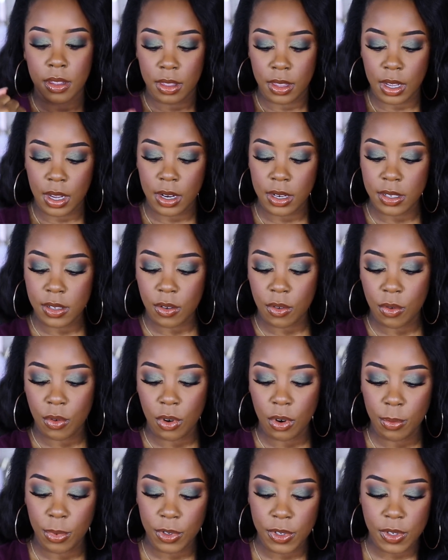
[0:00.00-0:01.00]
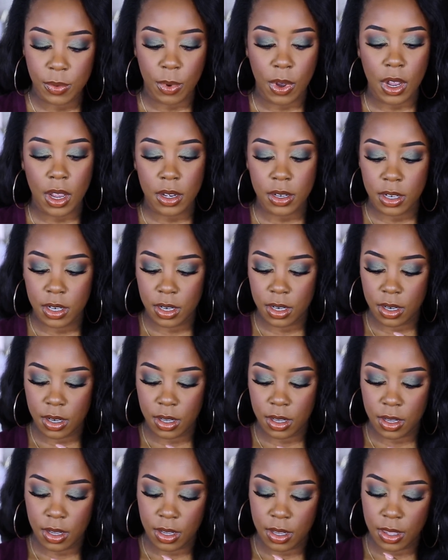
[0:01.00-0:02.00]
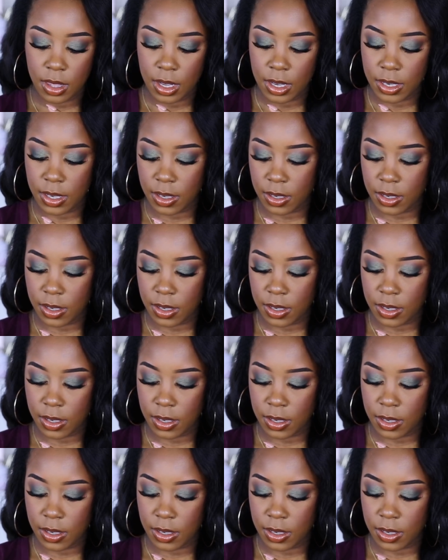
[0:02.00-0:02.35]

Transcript: That is a horrible swatch. This